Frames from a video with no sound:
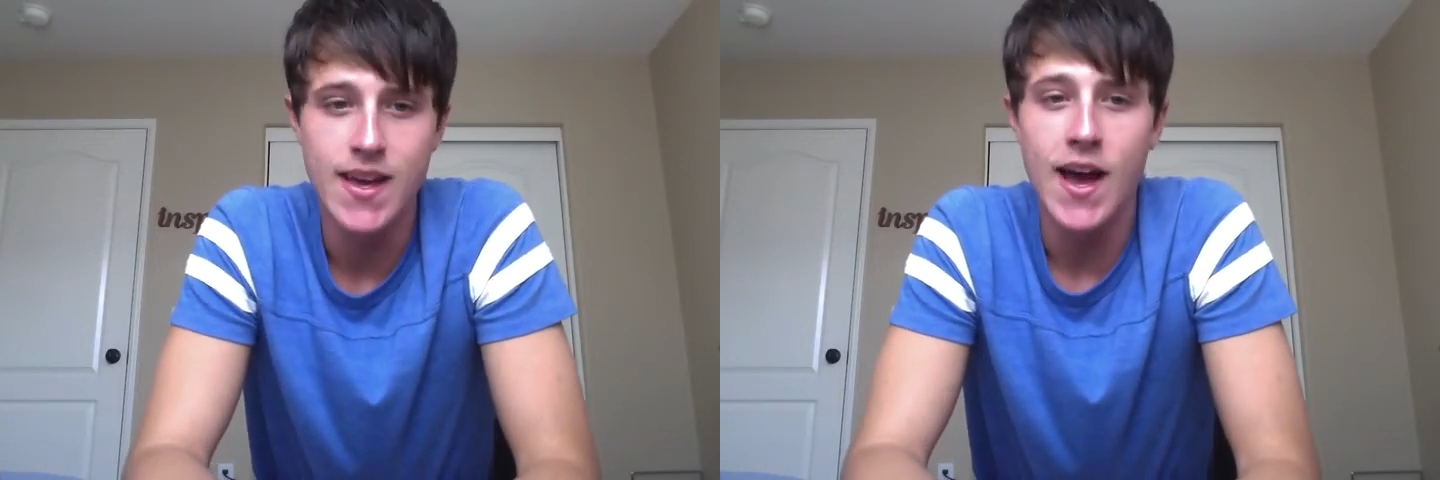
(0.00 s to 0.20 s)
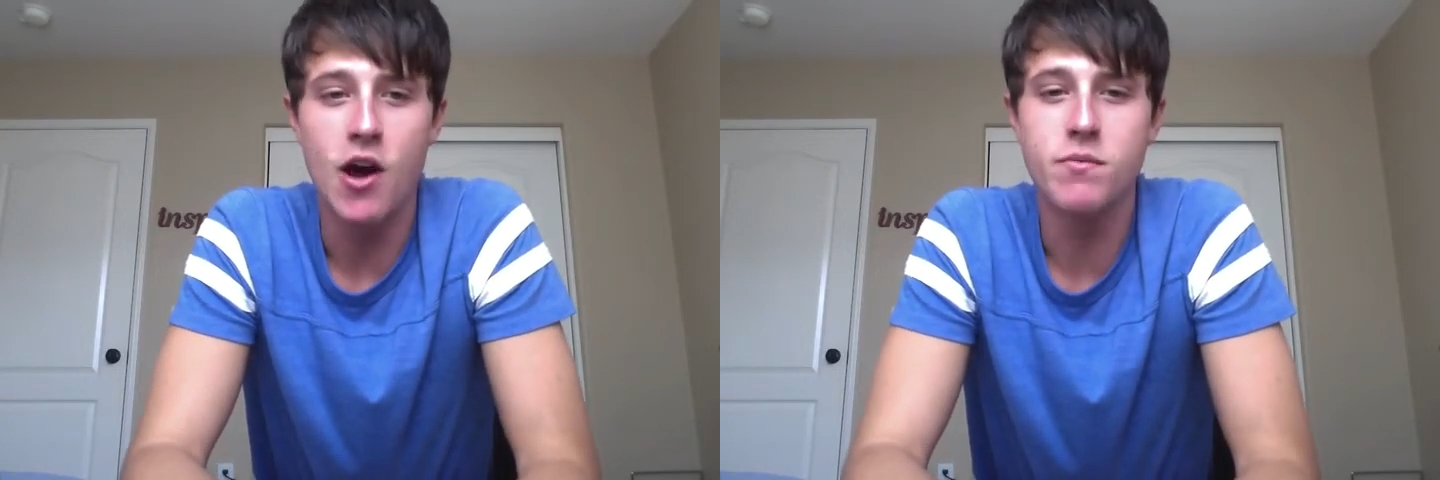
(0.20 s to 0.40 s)

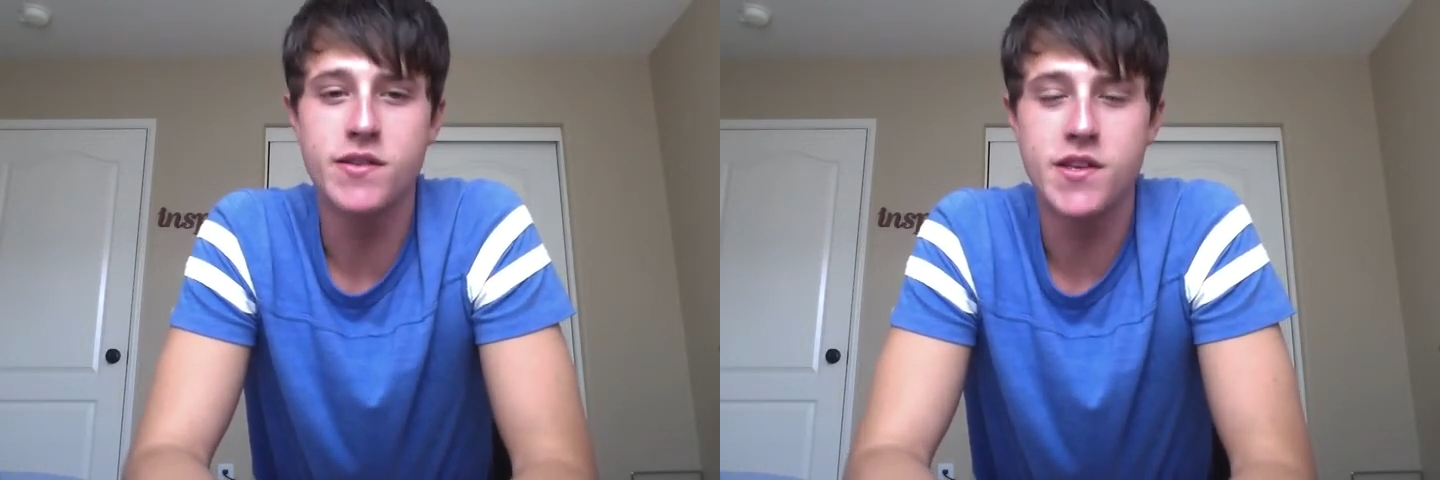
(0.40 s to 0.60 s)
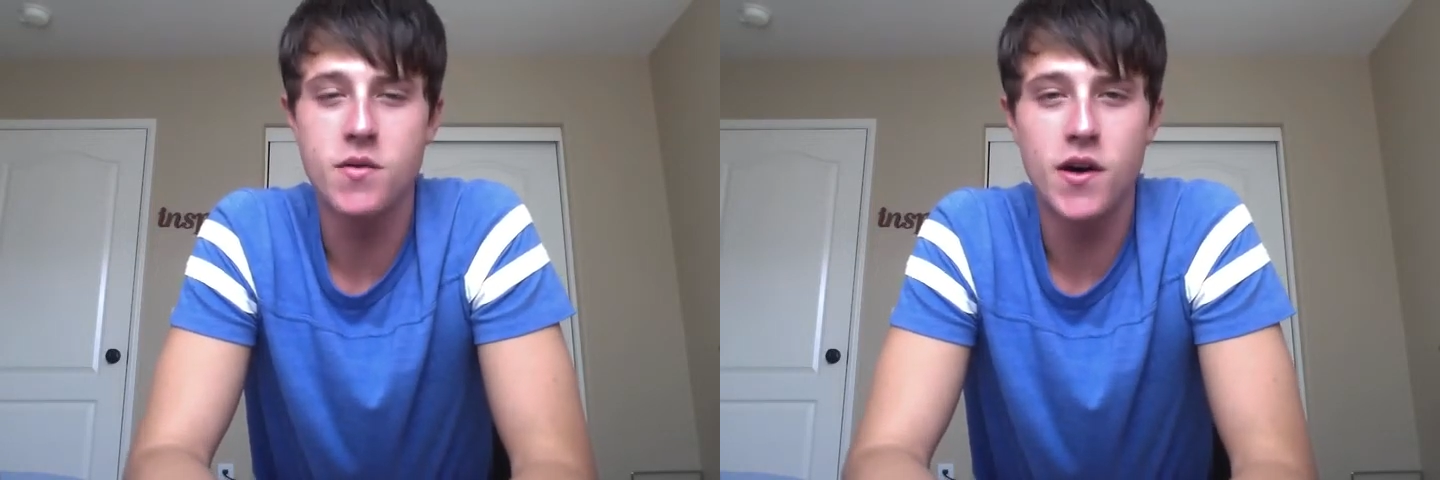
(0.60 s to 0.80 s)
I hope to
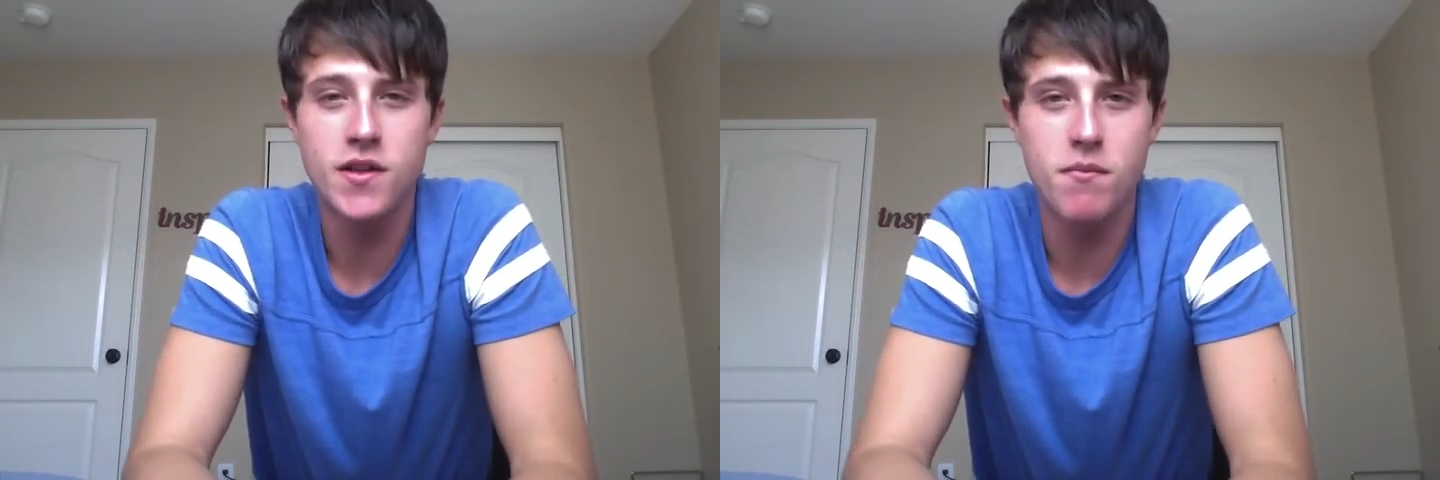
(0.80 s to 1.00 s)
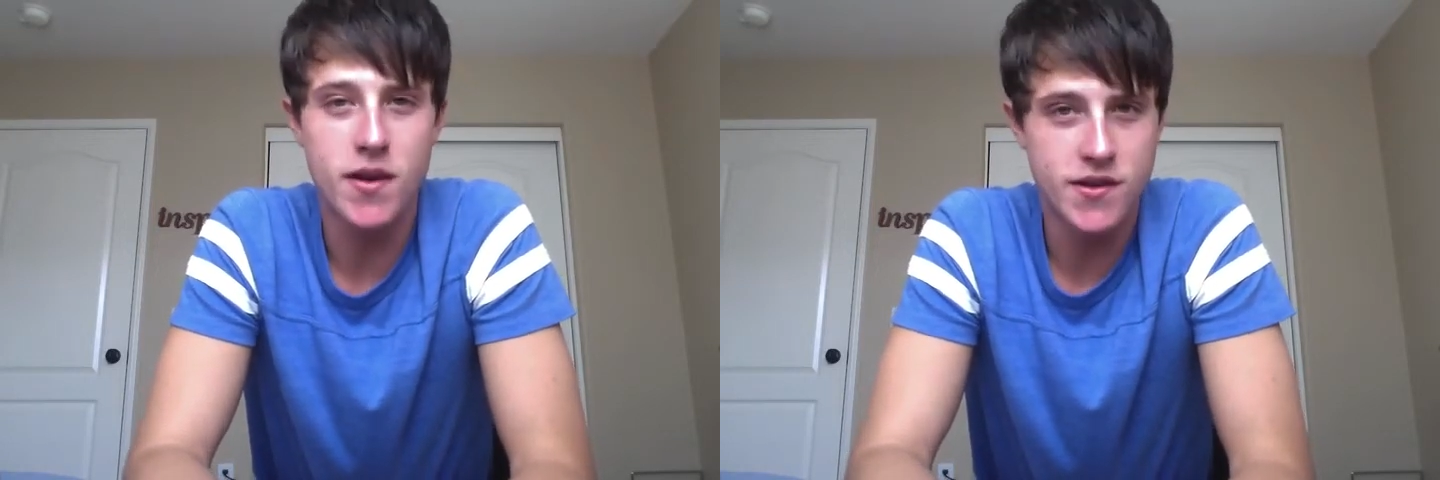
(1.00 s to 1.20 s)
see you all at the
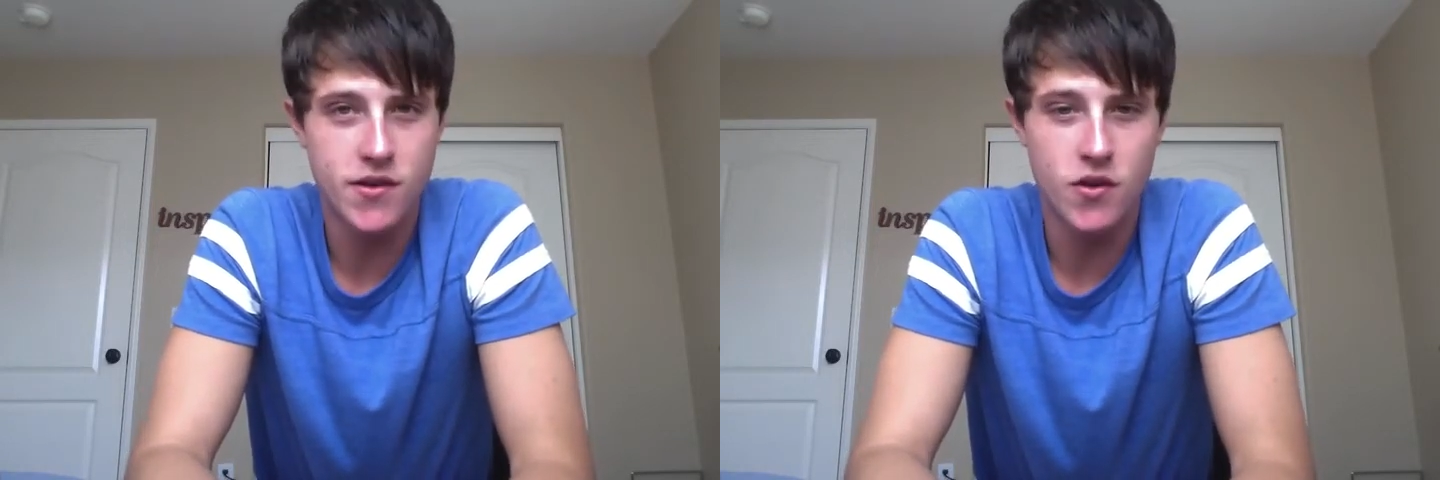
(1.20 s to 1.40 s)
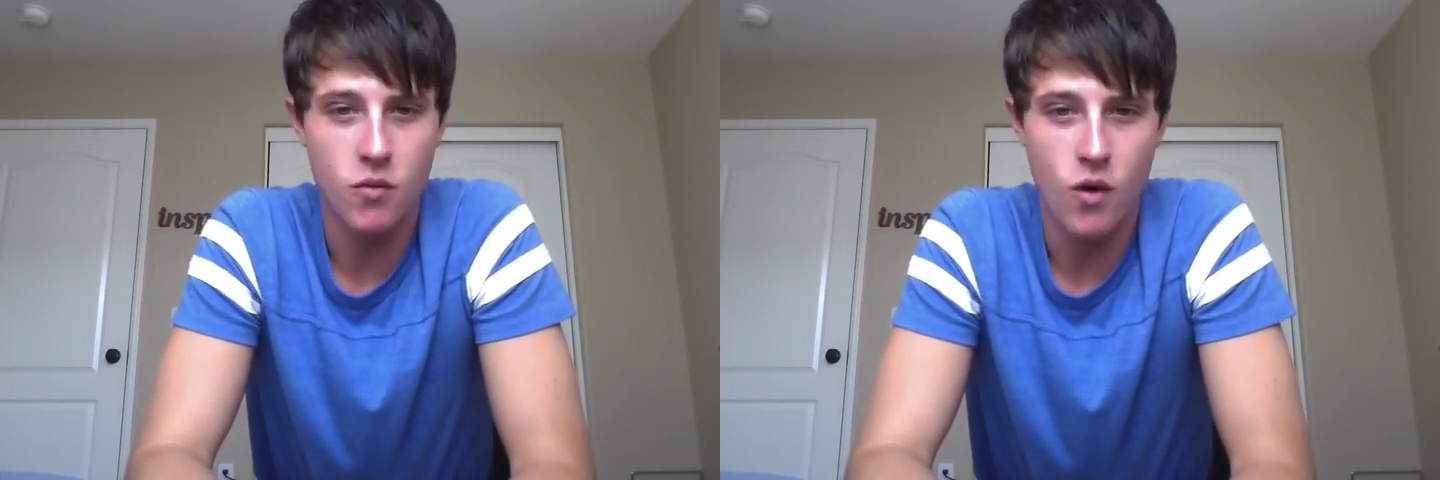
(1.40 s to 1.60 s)

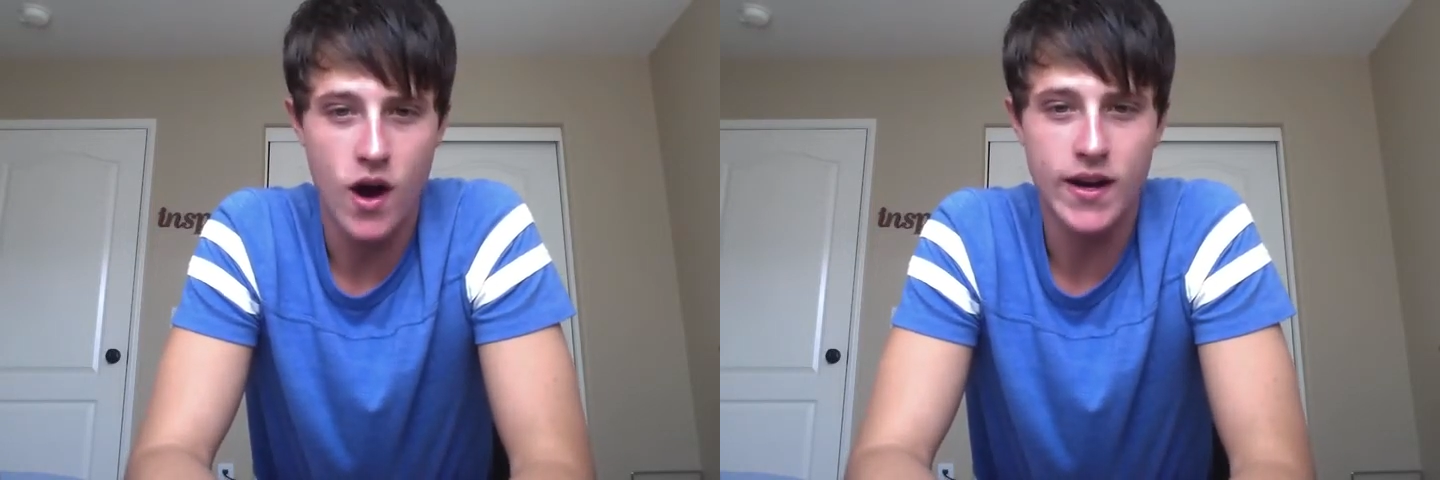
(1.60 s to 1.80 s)
Minnesota Walk